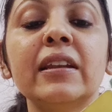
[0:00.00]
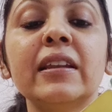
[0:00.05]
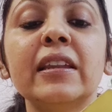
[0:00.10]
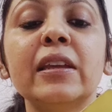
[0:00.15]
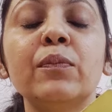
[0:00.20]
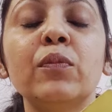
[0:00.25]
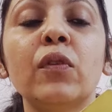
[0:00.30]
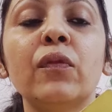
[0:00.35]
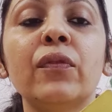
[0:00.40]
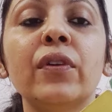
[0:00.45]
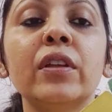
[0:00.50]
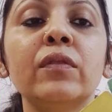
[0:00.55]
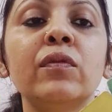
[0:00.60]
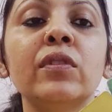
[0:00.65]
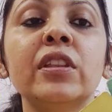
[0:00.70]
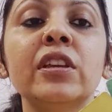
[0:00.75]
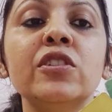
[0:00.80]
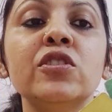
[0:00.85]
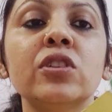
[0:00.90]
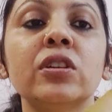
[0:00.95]
that leap of faith
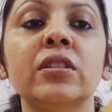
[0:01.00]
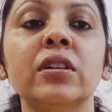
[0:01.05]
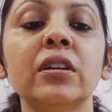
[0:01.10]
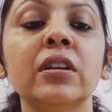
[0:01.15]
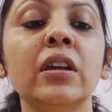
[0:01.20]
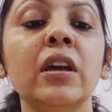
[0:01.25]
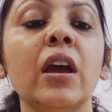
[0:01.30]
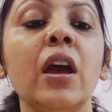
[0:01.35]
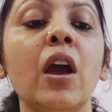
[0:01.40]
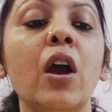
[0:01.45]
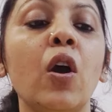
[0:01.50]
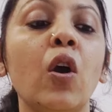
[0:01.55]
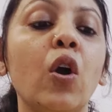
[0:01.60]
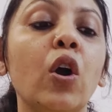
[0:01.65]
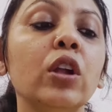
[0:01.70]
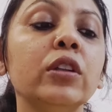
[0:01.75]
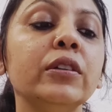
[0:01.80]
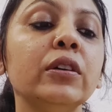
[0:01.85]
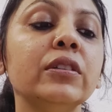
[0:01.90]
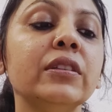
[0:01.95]
with each other.
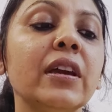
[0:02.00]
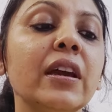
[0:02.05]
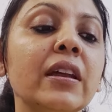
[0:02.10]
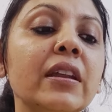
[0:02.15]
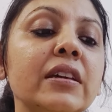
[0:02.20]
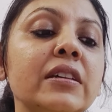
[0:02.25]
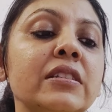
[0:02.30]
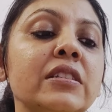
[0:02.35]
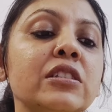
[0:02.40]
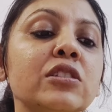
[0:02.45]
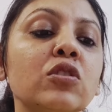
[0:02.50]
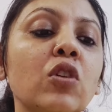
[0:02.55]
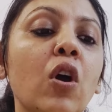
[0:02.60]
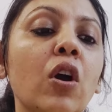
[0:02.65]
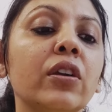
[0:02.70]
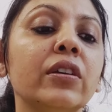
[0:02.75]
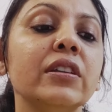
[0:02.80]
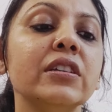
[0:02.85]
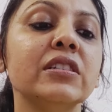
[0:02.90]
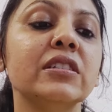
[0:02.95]
Although there is
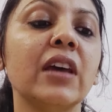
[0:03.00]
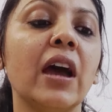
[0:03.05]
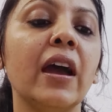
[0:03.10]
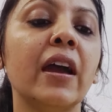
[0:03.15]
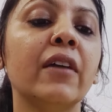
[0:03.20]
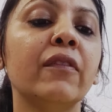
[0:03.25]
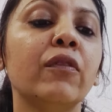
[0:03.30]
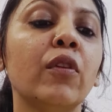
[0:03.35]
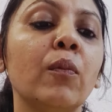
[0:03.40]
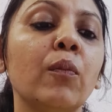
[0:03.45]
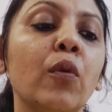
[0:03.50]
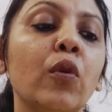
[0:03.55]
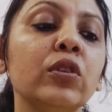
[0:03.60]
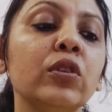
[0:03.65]
strong desire from